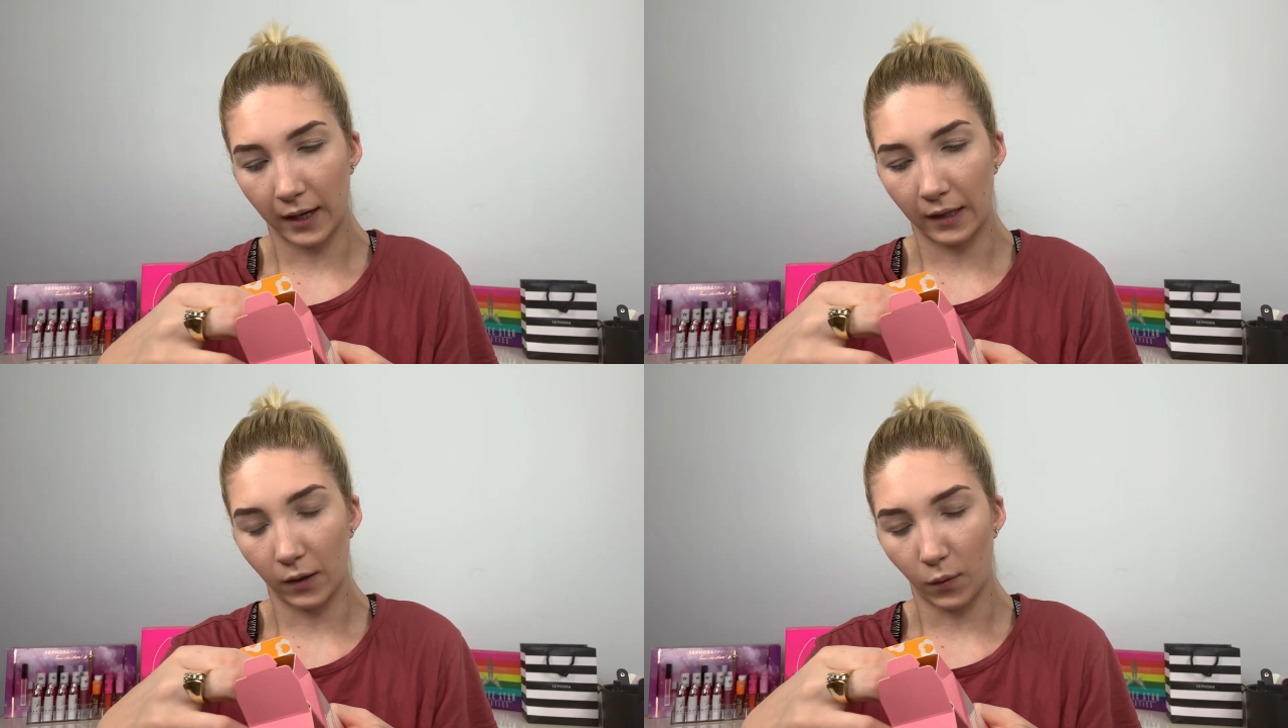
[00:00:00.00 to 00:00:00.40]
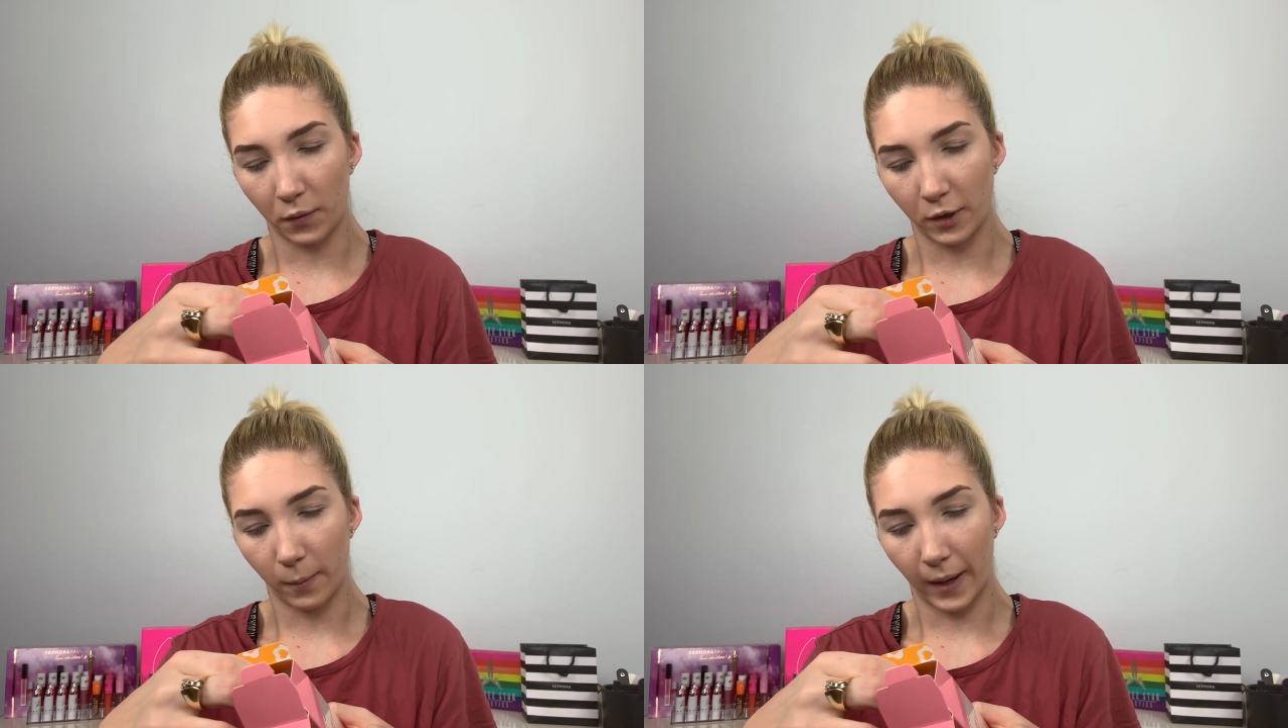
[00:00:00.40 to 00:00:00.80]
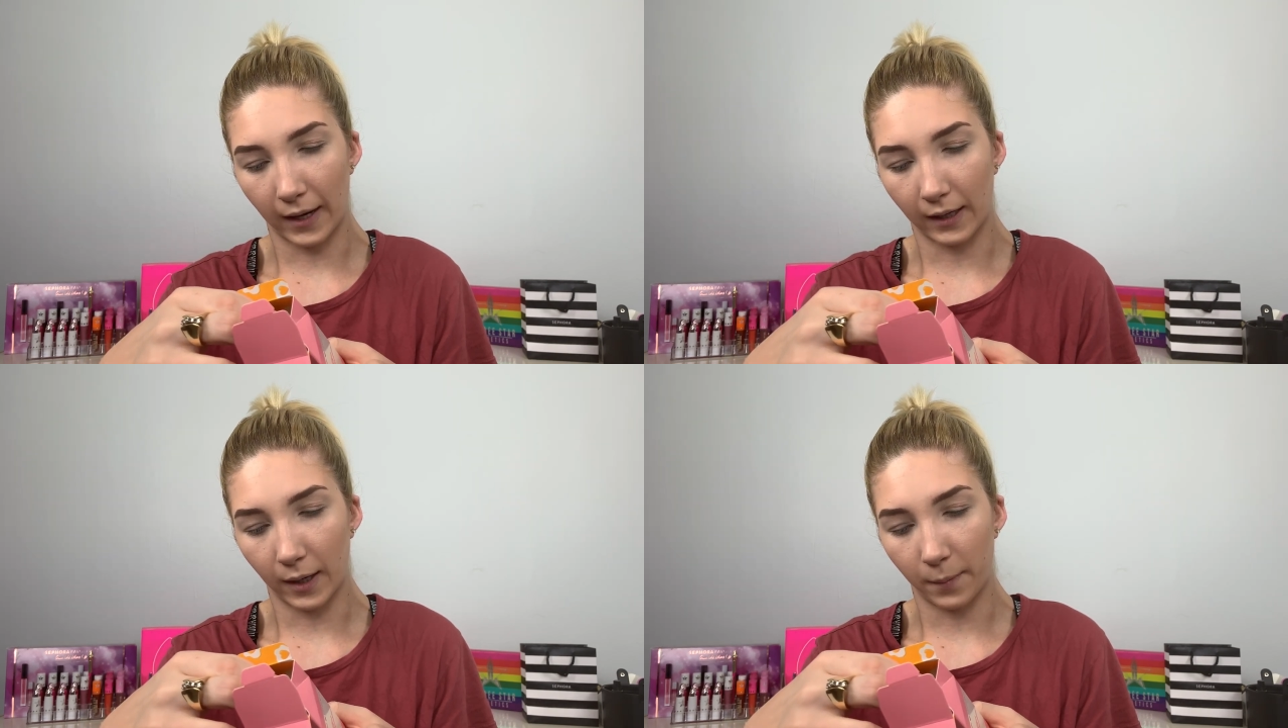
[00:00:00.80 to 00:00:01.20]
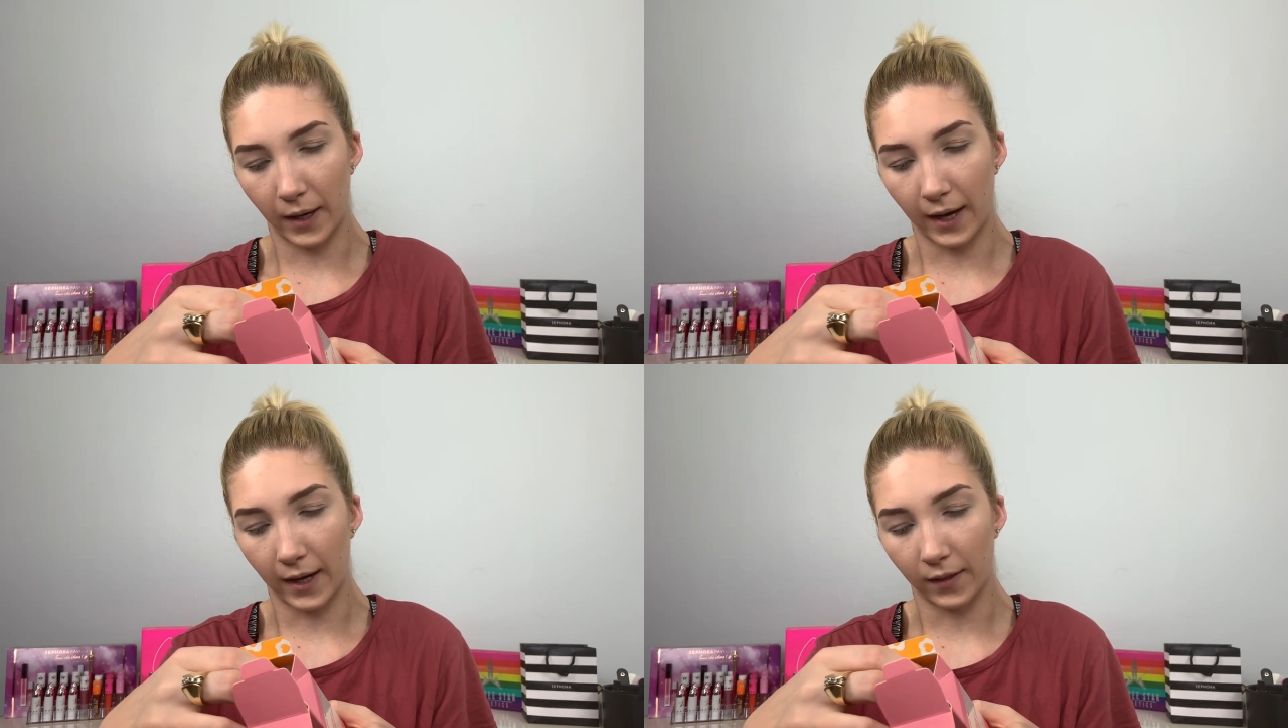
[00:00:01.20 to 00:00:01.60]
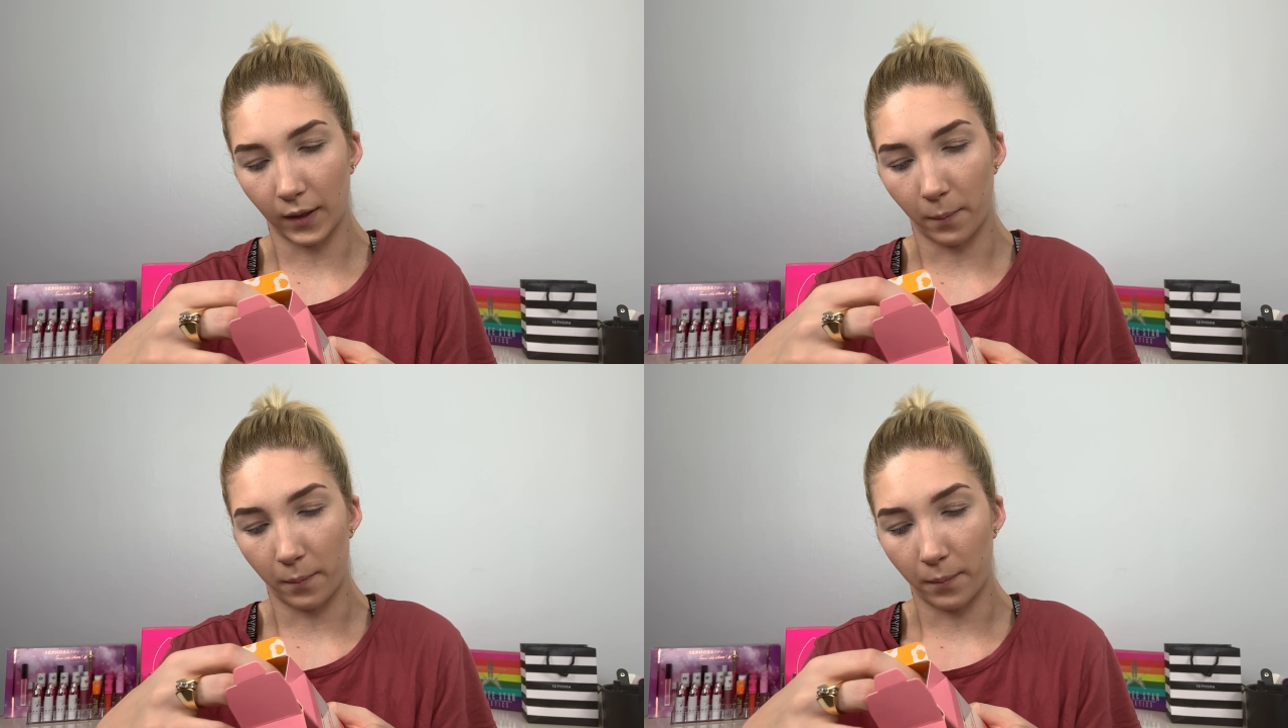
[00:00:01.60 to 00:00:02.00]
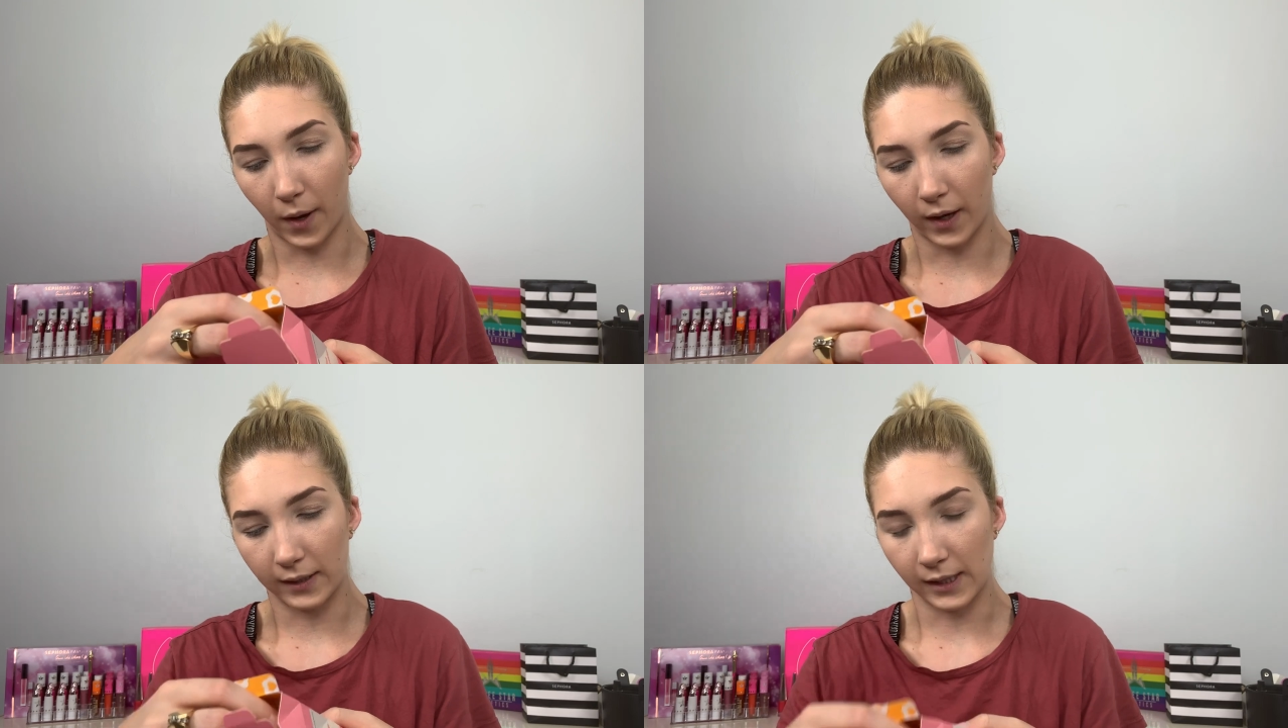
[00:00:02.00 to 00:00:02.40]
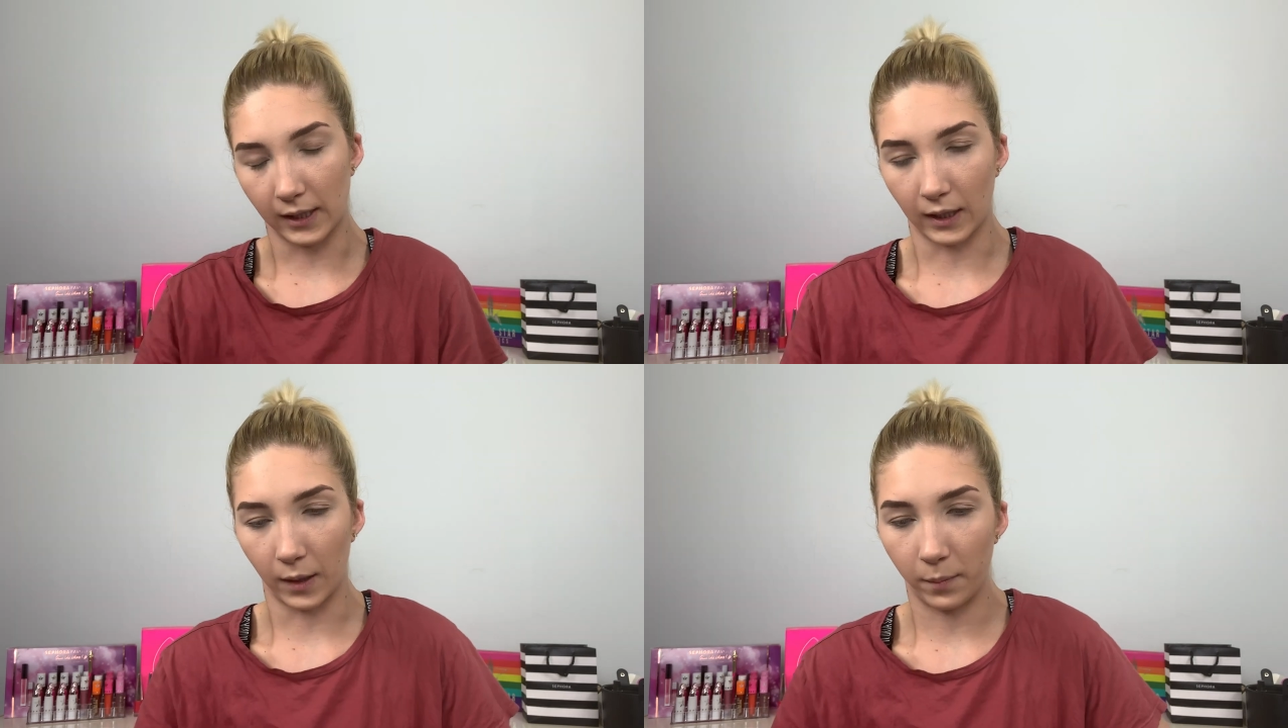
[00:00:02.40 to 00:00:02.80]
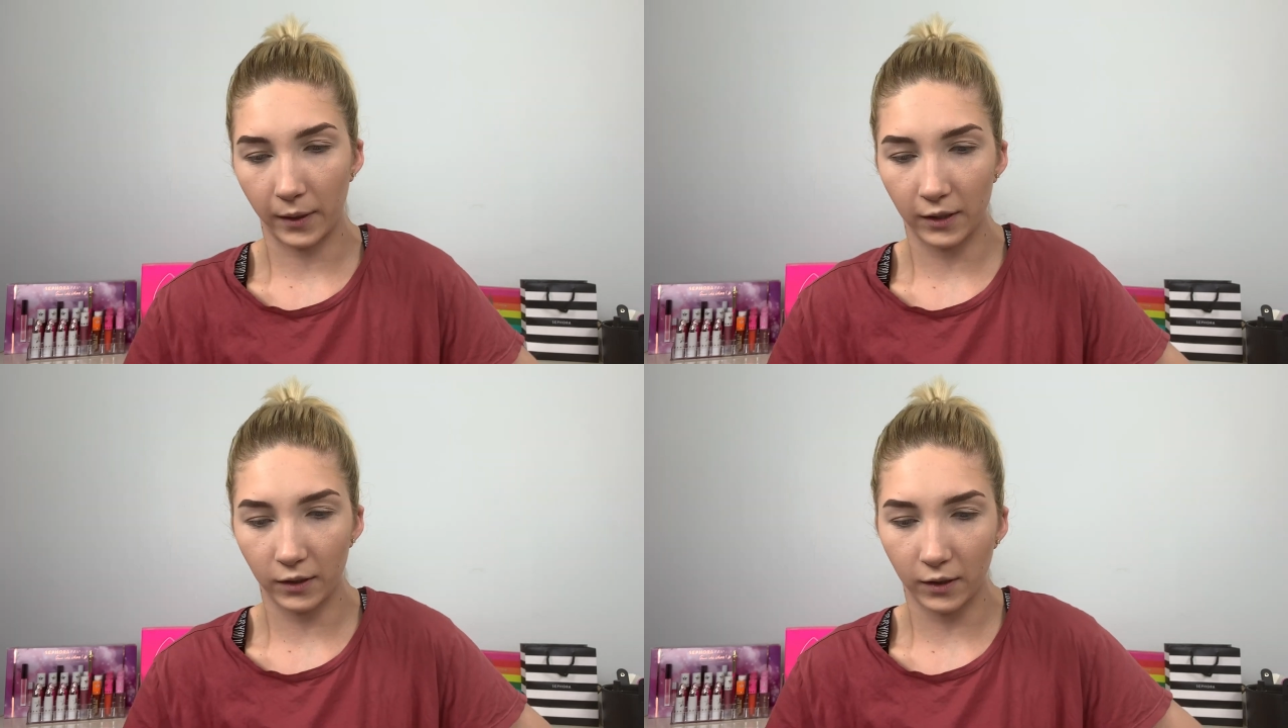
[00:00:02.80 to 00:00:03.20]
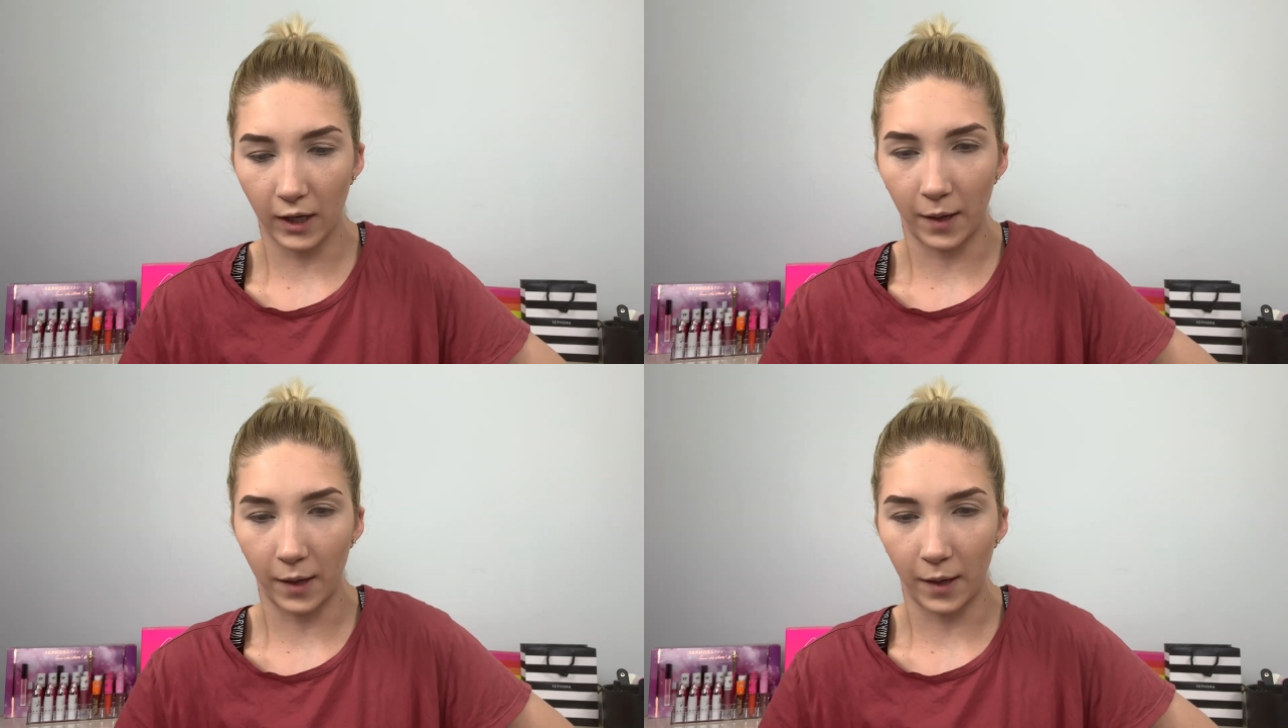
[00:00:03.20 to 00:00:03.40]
in the Ultra Matte Lip and the Bossy Lip Pencil.